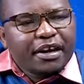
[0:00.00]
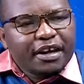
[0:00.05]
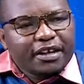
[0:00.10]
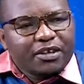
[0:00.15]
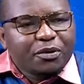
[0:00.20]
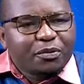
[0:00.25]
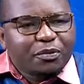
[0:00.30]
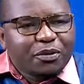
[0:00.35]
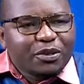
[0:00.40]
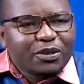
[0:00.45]

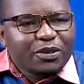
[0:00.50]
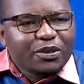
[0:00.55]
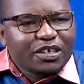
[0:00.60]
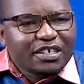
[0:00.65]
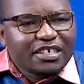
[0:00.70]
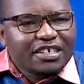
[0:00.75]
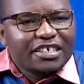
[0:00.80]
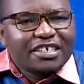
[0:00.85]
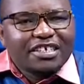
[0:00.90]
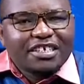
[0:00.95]
great
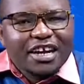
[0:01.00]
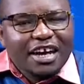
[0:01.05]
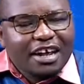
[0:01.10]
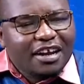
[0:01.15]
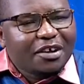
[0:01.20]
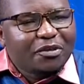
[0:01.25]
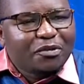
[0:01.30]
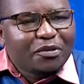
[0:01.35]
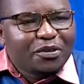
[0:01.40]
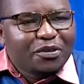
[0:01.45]
opportunity
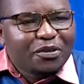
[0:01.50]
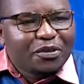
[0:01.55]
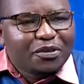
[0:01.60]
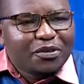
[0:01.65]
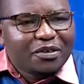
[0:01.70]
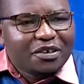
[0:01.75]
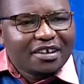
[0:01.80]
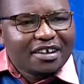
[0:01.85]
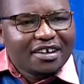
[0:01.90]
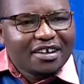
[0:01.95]
sharing with
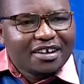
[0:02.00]
you.